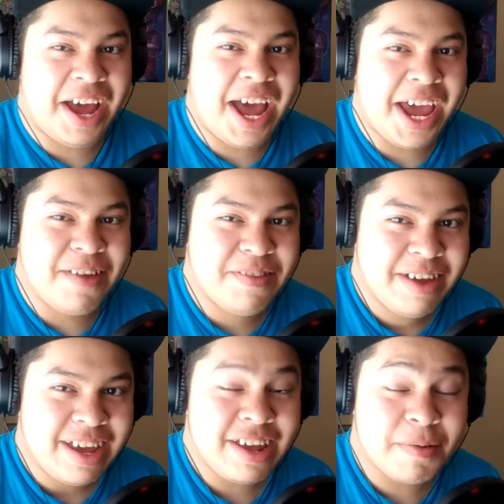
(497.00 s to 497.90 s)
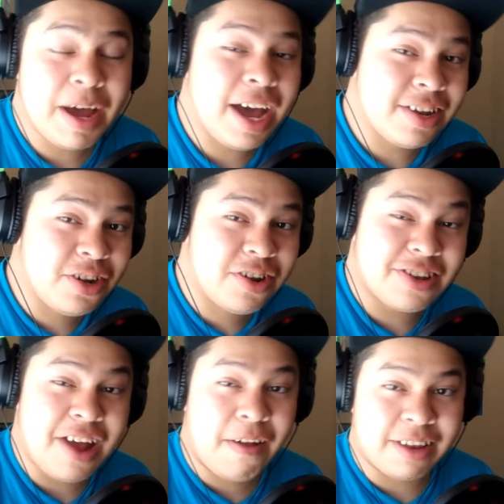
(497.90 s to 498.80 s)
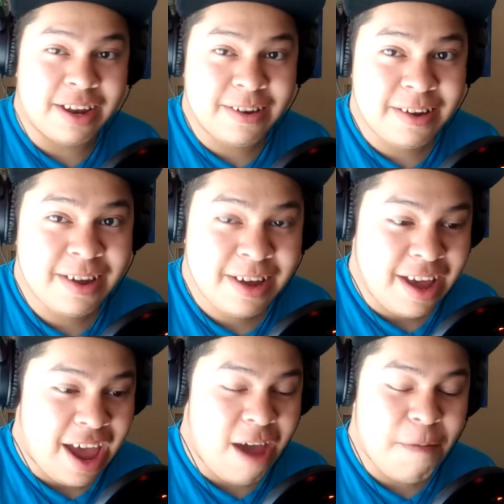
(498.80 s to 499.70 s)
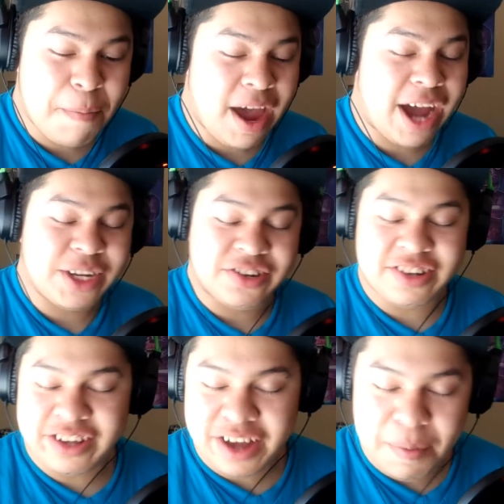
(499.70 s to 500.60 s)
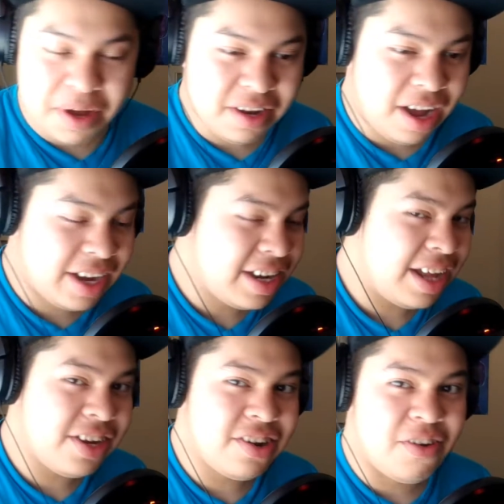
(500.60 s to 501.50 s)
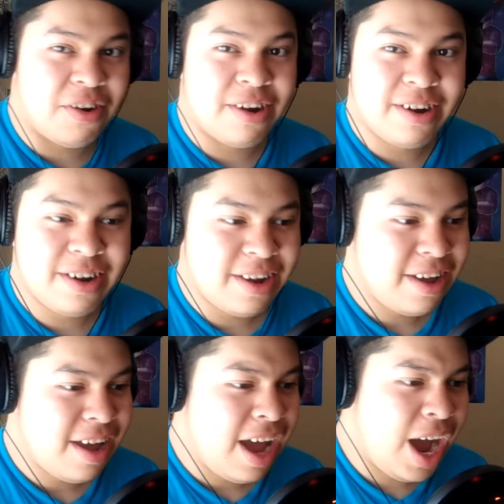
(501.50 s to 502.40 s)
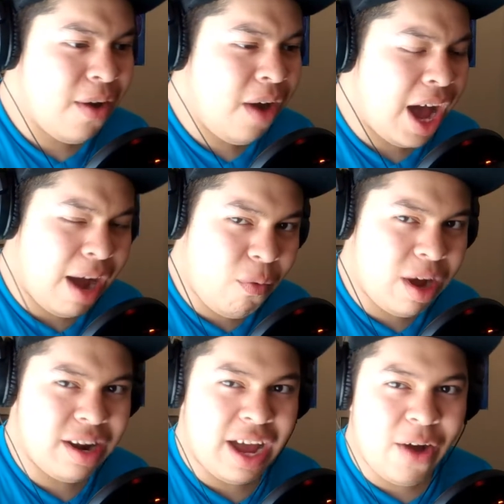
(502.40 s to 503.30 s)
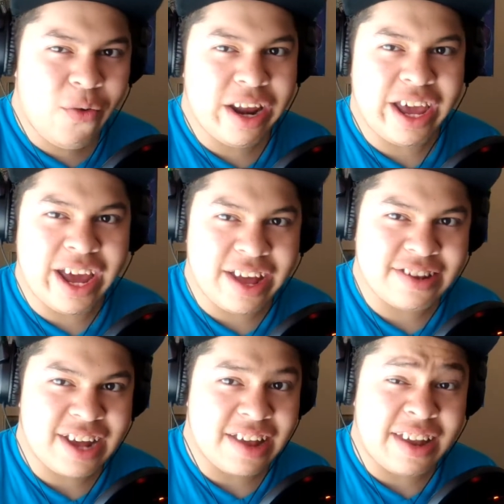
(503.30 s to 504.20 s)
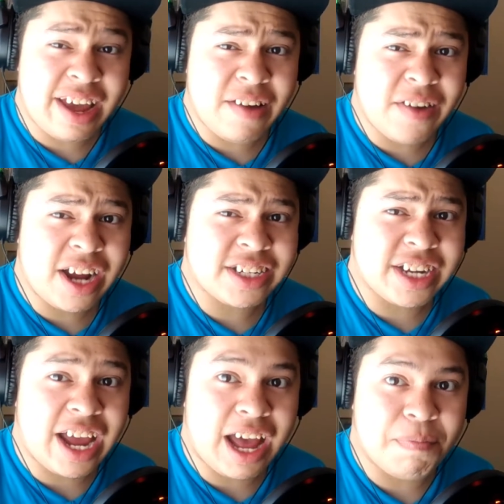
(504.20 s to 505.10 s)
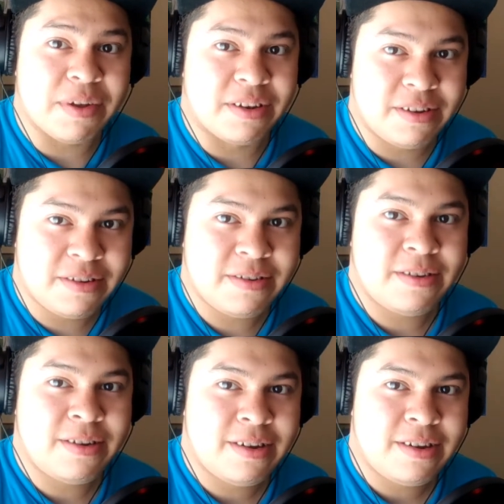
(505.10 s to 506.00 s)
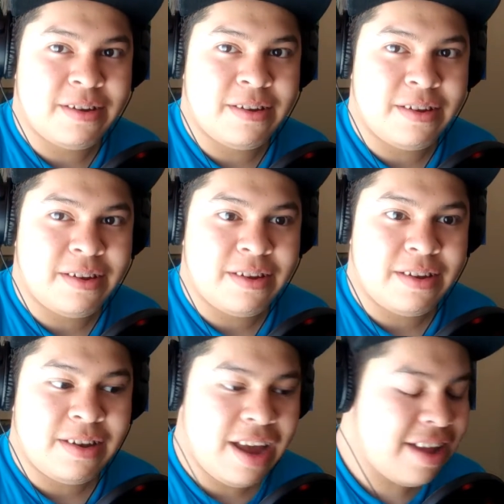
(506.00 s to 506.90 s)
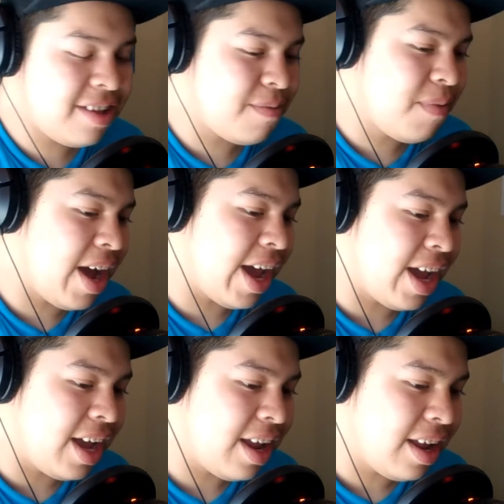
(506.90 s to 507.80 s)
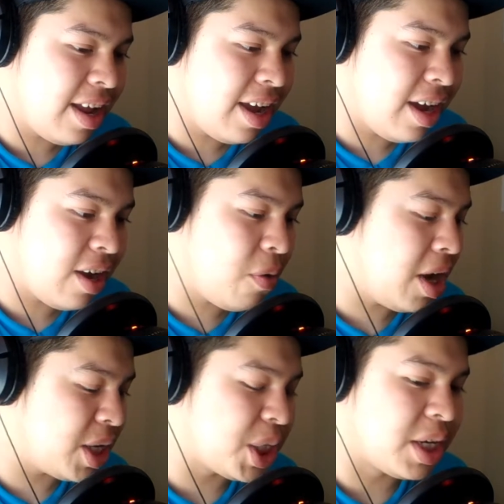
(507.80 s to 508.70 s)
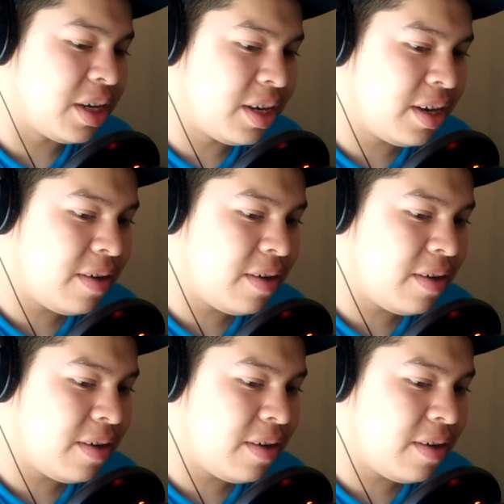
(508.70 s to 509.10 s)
time he's about to do something, F B I just come on knocking at your door. Oh, I want I want to ask, has that ever actually happened? That's my question.